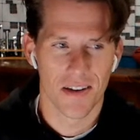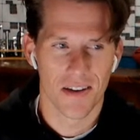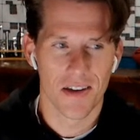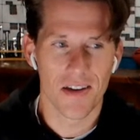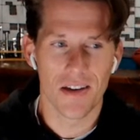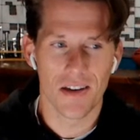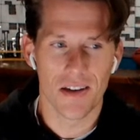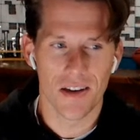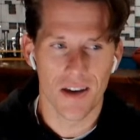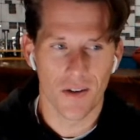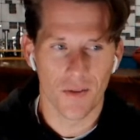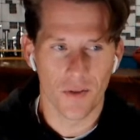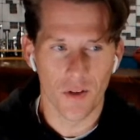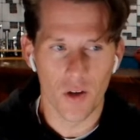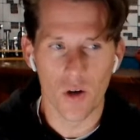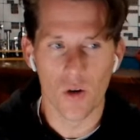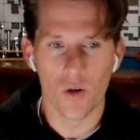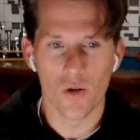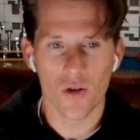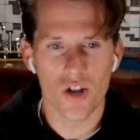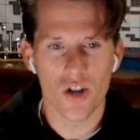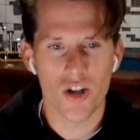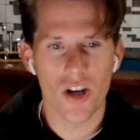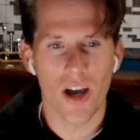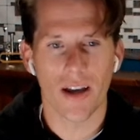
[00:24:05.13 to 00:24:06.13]
if you
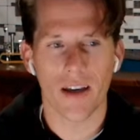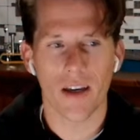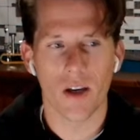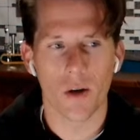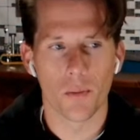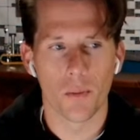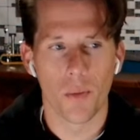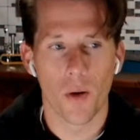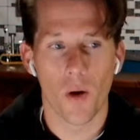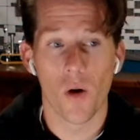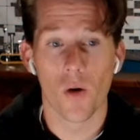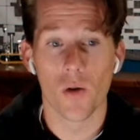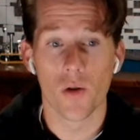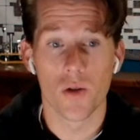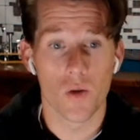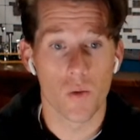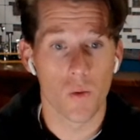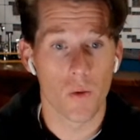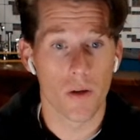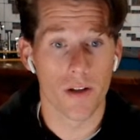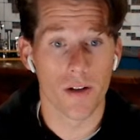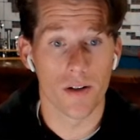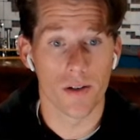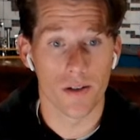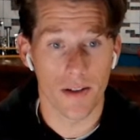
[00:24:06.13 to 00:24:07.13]
don't check your pulse
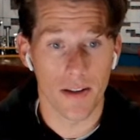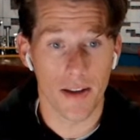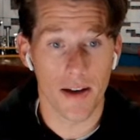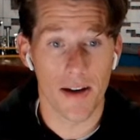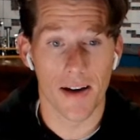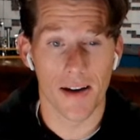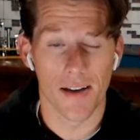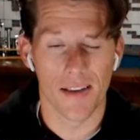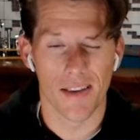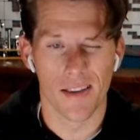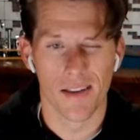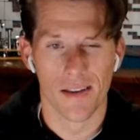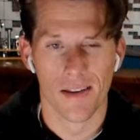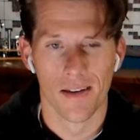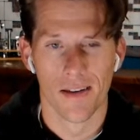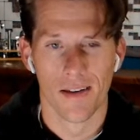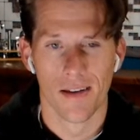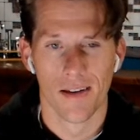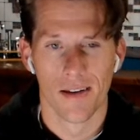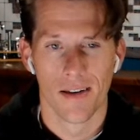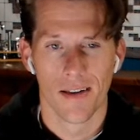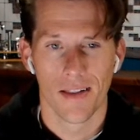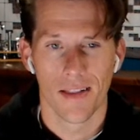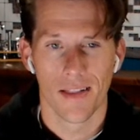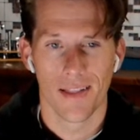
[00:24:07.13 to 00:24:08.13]
when you're done,
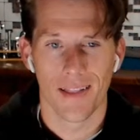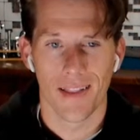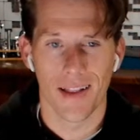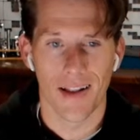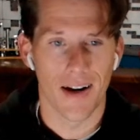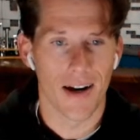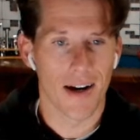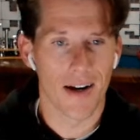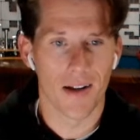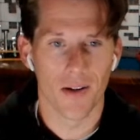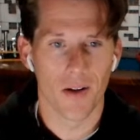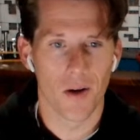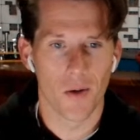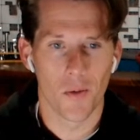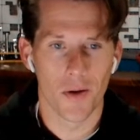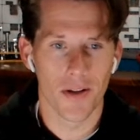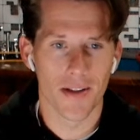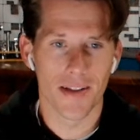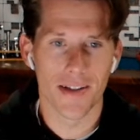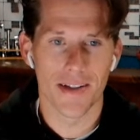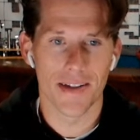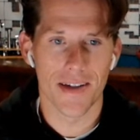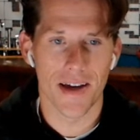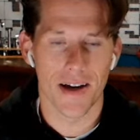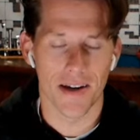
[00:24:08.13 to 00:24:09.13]
then I don't know what
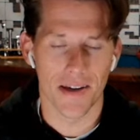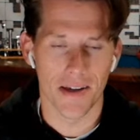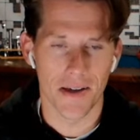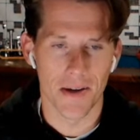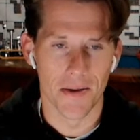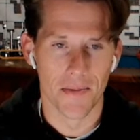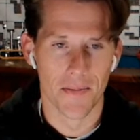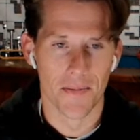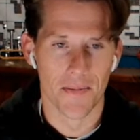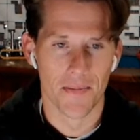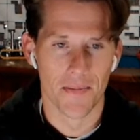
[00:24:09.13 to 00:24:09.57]
to tell you.